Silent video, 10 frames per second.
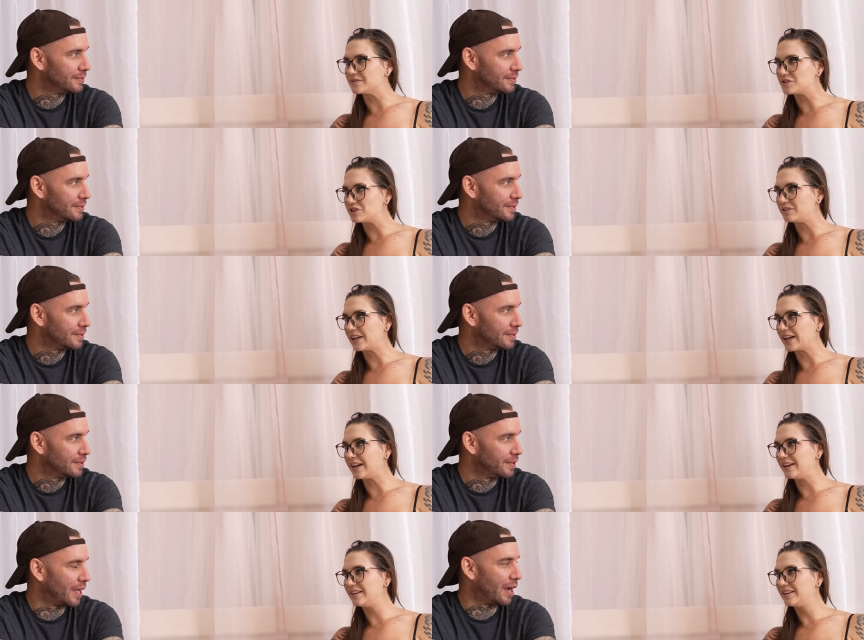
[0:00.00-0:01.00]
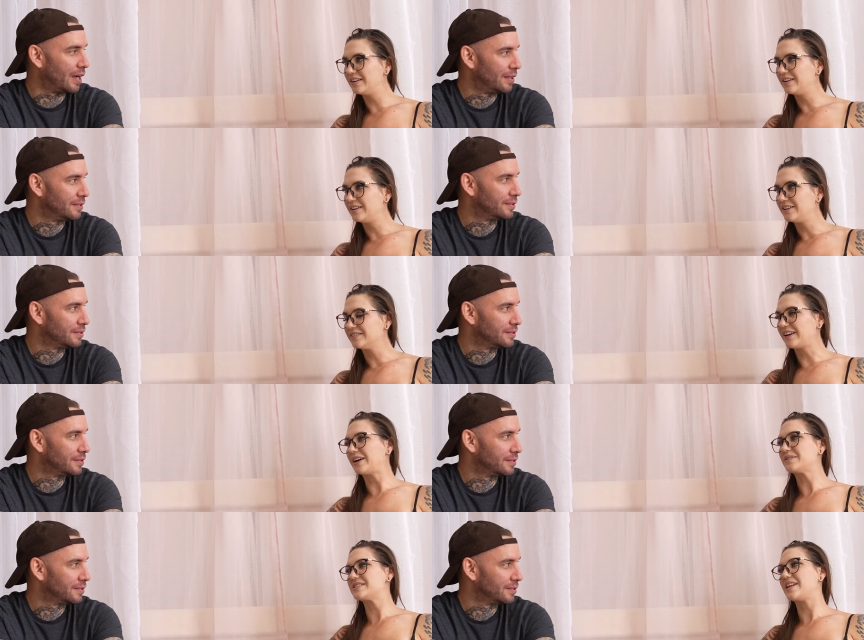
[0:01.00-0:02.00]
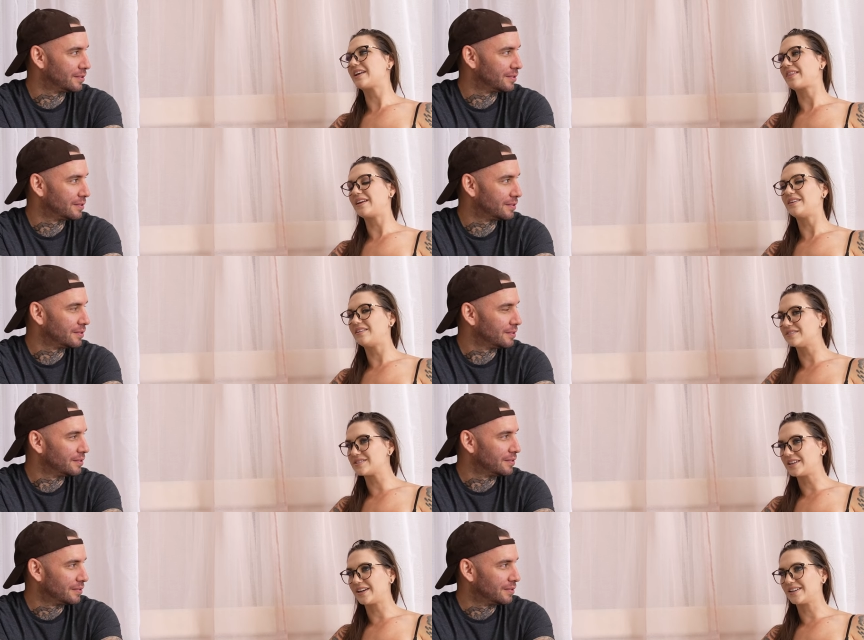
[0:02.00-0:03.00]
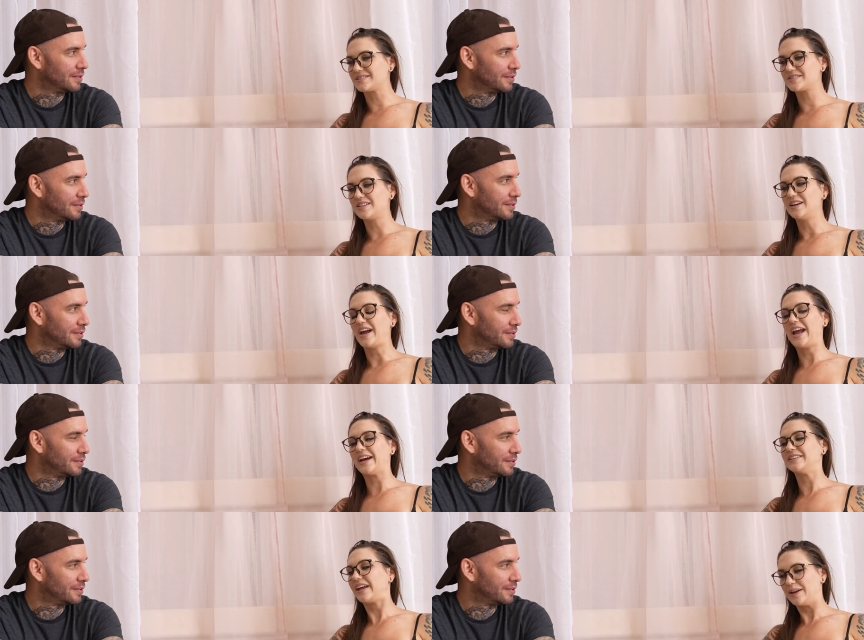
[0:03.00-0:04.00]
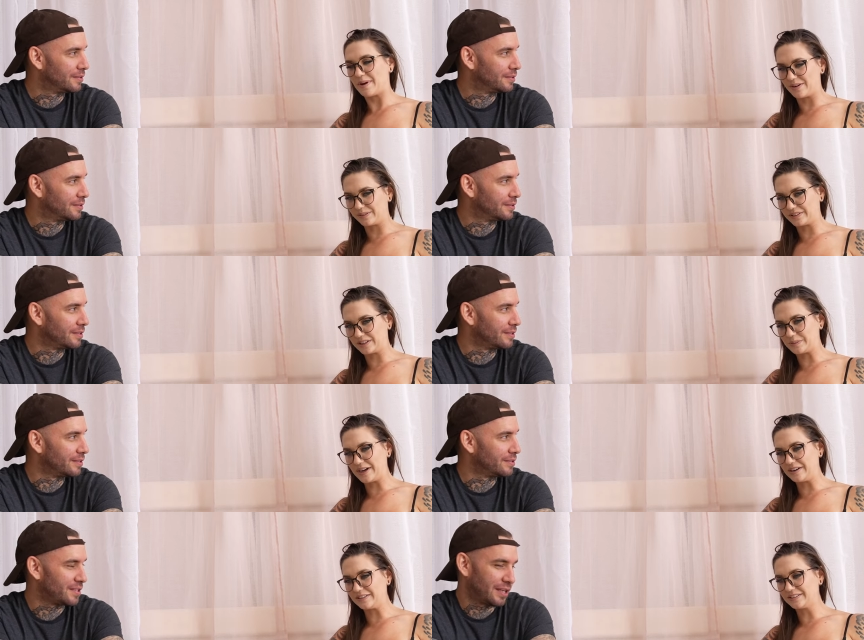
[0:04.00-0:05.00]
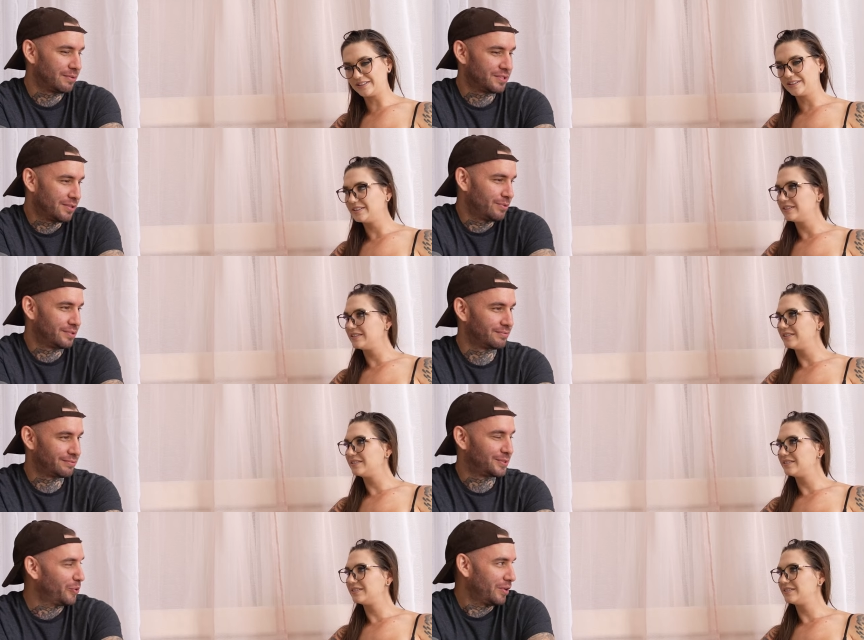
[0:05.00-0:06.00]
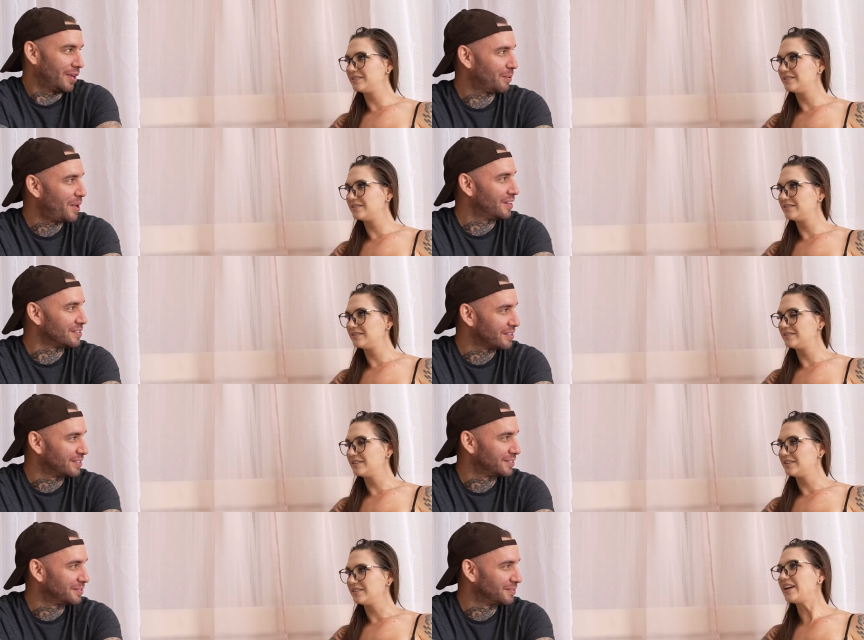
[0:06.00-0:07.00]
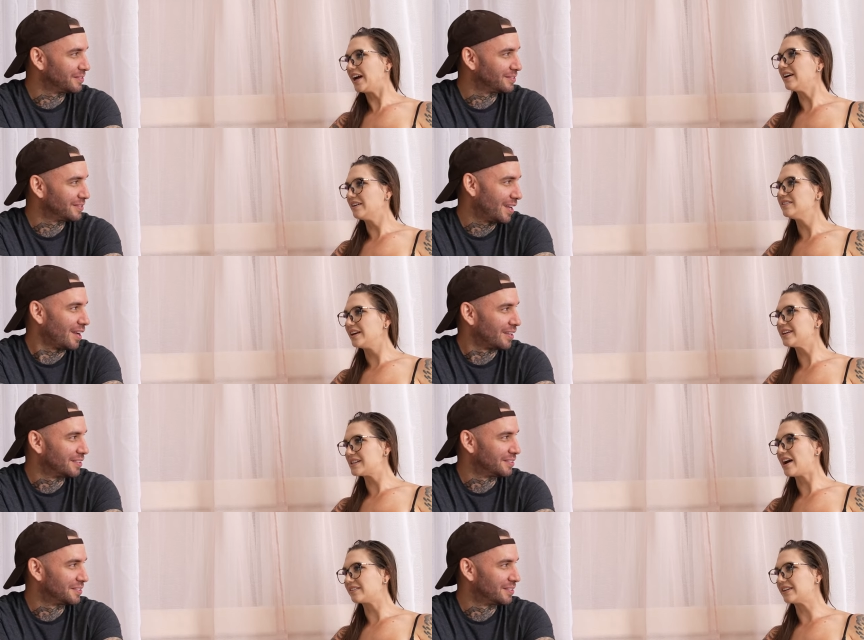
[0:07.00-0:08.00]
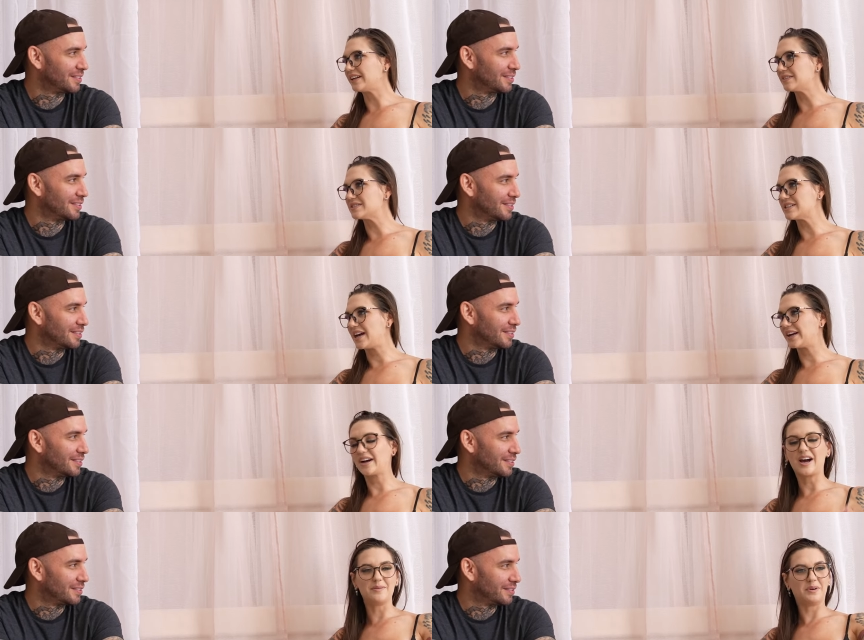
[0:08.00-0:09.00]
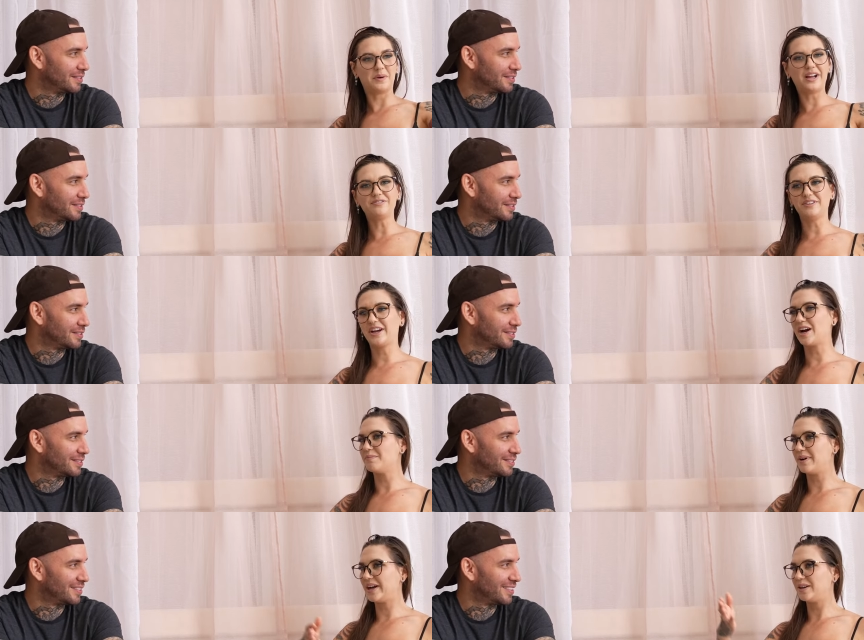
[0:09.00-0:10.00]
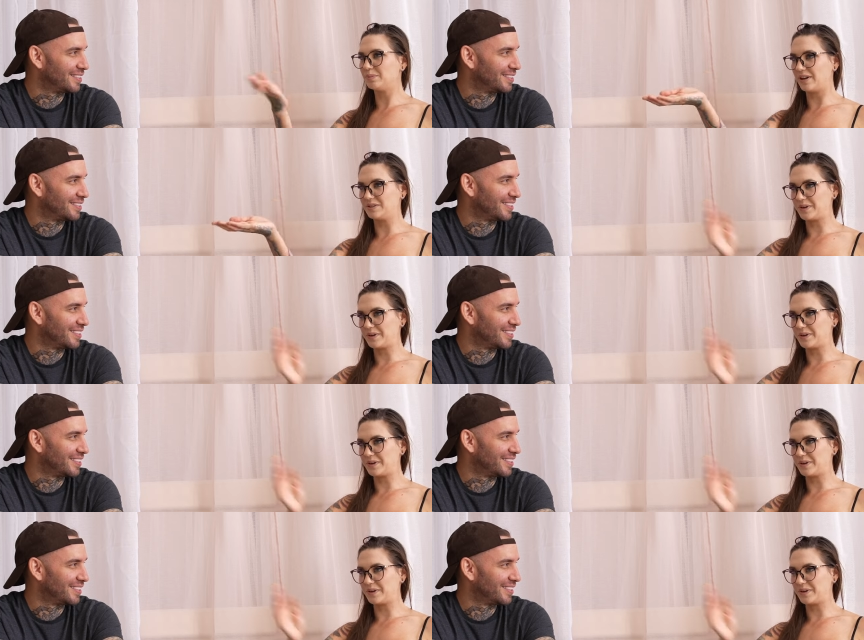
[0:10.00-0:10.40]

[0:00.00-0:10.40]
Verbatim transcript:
Speaker 1: of shooting it, yeah, like it was like the easiest and came out really
Speaker 2: well. It's like he was doing two of at once.
Speaker 1: Yeah, exactly. He was like, I got my wife and I got my blonde